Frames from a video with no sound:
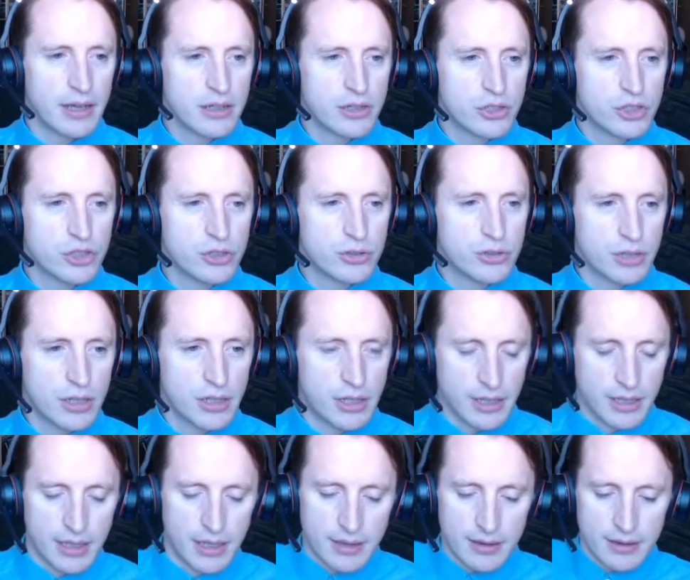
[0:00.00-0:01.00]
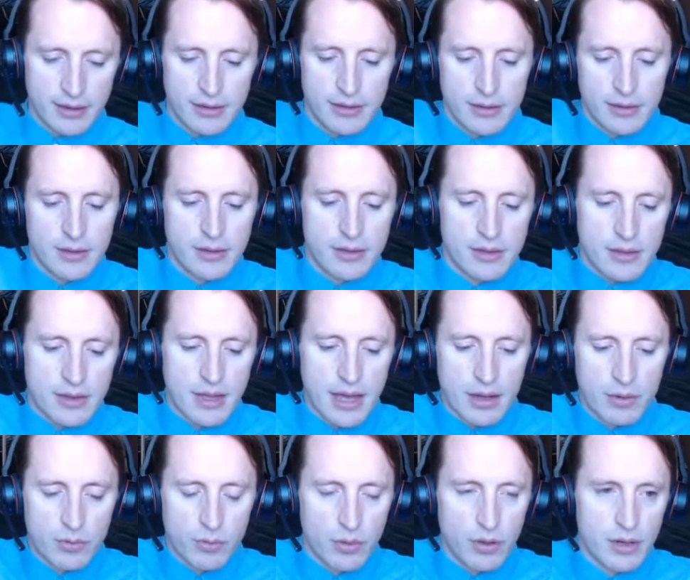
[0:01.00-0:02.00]
I should get
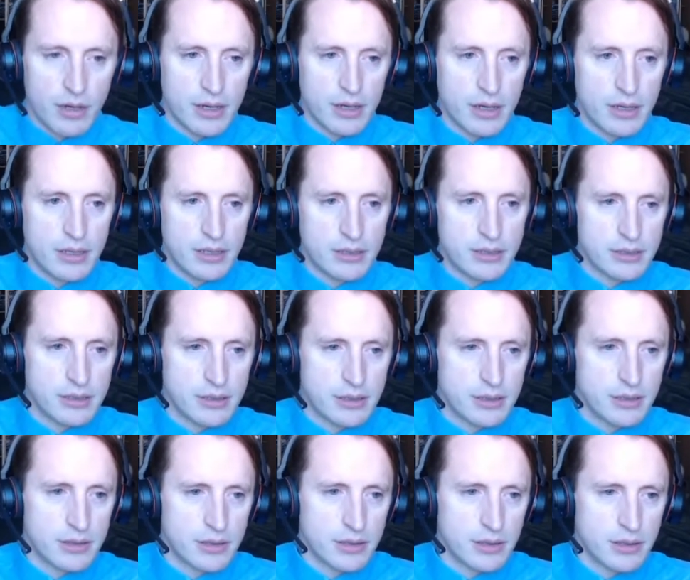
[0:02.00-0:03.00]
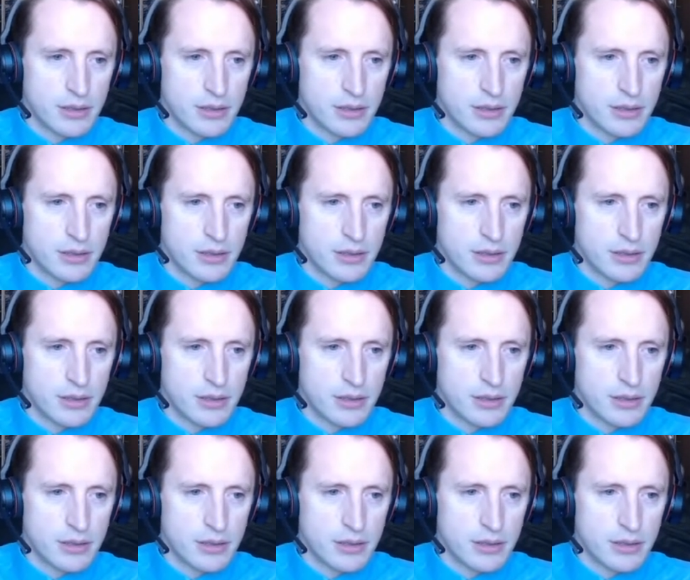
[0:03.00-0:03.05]
that one at least.